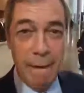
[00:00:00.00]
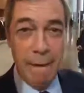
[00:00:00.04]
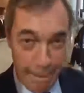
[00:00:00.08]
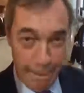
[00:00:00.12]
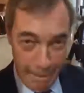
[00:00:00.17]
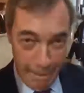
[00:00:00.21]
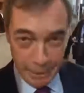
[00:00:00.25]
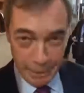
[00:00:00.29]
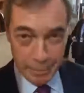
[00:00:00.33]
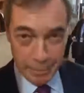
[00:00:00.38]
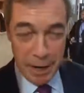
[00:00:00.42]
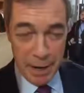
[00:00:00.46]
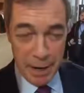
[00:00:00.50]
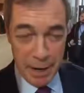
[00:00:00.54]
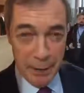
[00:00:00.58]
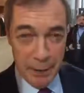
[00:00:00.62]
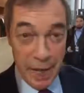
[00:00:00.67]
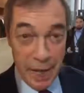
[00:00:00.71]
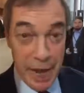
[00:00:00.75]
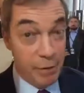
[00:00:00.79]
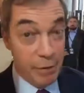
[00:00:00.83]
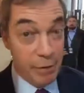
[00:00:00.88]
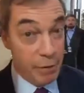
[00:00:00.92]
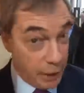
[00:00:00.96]
and people
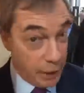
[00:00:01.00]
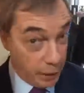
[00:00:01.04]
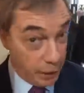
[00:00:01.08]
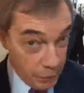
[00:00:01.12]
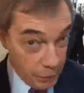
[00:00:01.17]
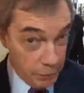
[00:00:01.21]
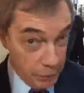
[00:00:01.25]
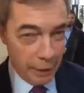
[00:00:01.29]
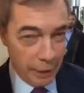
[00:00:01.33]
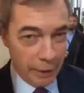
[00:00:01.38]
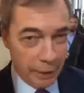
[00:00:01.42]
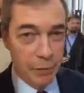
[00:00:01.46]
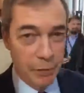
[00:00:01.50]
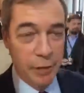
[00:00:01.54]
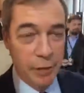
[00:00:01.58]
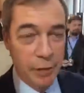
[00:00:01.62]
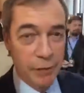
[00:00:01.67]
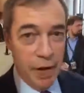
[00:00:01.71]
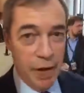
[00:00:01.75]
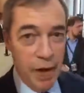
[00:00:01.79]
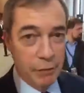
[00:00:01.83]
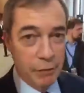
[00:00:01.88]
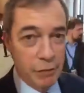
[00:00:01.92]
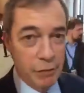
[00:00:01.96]
here, including
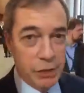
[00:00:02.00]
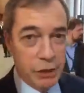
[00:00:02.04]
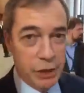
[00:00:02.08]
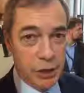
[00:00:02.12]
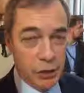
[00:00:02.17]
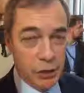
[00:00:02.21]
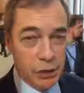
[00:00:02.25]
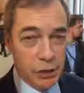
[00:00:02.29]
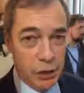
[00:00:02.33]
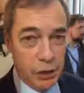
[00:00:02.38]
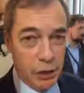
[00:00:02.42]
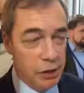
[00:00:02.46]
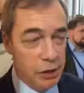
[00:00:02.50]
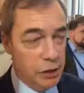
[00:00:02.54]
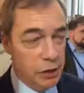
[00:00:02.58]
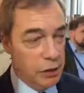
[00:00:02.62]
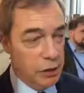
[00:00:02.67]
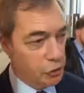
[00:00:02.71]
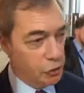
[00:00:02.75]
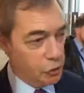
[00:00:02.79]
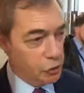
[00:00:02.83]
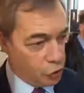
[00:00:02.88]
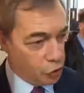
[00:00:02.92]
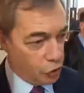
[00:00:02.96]
the Irish
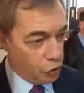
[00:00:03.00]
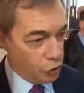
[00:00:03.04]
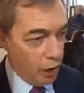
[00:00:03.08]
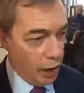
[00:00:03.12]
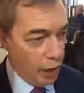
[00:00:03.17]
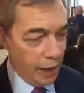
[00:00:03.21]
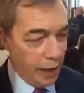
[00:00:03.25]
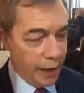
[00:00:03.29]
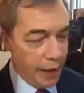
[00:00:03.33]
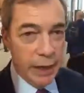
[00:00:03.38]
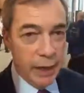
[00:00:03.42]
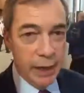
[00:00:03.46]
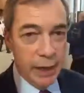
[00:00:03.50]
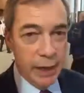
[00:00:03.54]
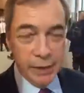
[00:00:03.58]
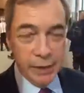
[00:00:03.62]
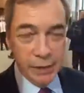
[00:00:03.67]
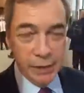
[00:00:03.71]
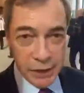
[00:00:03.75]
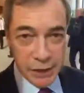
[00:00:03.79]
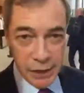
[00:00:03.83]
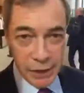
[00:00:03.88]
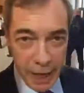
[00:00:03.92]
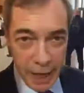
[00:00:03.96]
Taoiseach, to try and
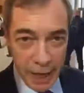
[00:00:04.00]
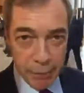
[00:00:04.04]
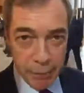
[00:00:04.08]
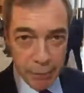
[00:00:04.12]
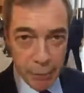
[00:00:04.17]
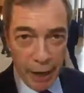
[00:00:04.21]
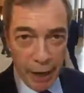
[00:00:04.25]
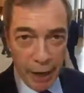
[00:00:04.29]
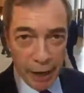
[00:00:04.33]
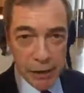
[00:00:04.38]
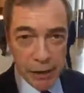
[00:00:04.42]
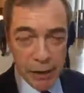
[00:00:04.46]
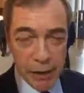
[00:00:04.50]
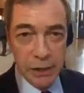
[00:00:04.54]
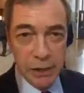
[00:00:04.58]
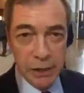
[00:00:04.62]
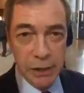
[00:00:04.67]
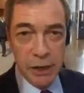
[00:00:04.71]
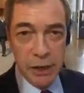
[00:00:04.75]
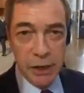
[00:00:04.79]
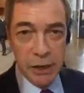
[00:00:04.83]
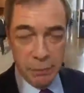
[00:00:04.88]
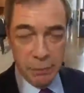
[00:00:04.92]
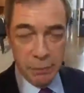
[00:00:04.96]
delay Brexit,
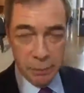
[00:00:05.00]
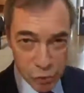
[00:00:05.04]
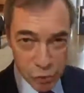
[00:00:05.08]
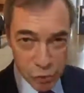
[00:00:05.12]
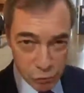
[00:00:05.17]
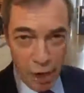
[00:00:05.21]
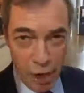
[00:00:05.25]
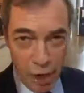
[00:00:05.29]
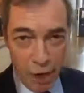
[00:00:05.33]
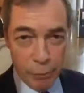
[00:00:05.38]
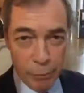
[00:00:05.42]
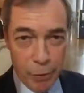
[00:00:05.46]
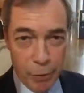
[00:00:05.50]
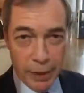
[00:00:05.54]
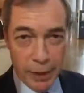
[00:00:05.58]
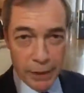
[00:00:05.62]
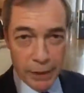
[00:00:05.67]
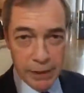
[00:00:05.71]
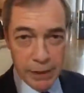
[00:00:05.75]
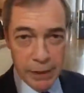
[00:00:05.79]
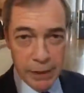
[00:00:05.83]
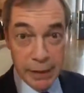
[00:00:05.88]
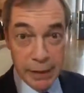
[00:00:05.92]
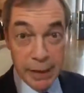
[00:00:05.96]
to obstruct
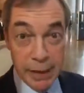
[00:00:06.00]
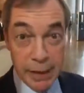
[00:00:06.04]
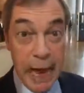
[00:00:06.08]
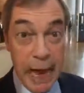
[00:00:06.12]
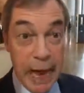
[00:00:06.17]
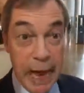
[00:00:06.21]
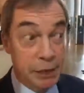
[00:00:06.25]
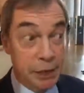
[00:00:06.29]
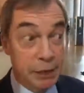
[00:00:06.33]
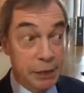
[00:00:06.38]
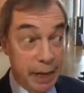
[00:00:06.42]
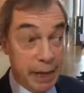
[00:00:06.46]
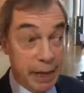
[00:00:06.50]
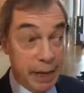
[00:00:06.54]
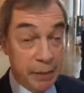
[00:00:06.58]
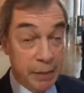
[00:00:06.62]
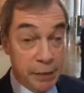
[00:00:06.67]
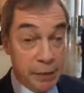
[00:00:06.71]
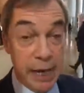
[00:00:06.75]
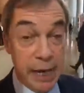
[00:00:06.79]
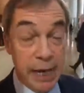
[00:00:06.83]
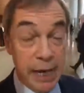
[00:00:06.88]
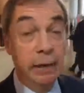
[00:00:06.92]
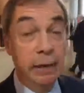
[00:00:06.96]
Brexit, and to make the
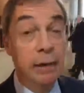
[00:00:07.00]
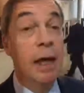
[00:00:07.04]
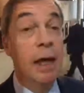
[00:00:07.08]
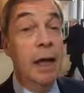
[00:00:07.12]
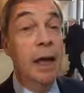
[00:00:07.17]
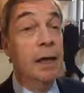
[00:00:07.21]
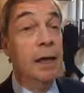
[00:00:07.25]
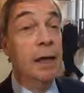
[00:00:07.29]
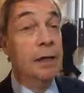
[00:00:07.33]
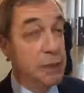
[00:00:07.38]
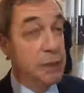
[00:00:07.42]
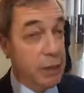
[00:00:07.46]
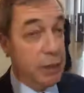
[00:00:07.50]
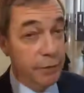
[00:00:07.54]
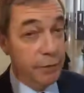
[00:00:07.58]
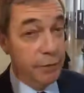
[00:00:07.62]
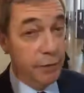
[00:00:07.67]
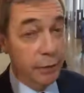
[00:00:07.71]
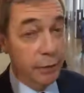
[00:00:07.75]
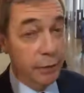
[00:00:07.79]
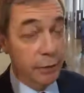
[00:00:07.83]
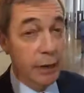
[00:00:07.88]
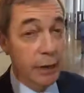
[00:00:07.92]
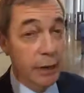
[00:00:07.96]
deal as
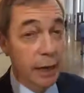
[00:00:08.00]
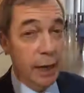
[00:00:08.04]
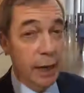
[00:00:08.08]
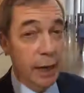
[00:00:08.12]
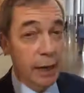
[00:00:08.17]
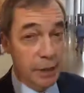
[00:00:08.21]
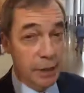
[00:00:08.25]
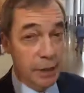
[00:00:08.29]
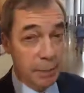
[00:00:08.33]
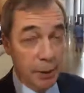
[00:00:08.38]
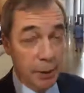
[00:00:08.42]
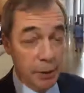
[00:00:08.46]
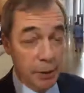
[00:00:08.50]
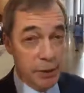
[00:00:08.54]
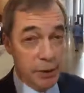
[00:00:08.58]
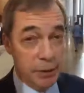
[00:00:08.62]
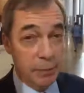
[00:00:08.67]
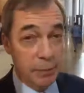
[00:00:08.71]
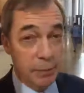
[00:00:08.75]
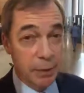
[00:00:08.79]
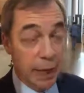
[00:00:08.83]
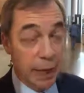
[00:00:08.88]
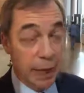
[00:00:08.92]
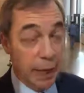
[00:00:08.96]
difficult as it
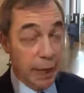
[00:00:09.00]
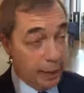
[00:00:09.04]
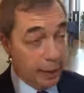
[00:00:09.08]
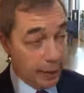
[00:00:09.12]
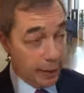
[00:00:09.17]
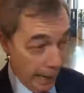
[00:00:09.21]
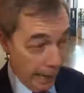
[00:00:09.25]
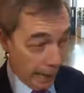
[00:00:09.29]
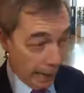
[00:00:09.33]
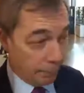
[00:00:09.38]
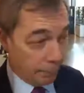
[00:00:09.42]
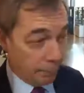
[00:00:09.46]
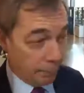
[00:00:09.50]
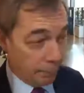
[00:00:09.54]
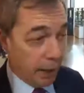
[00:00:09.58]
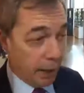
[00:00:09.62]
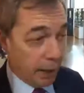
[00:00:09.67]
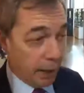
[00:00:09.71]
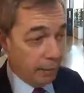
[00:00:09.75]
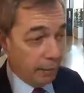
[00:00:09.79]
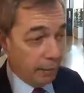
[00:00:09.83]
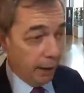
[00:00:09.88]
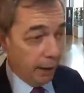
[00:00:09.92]
possibly can be.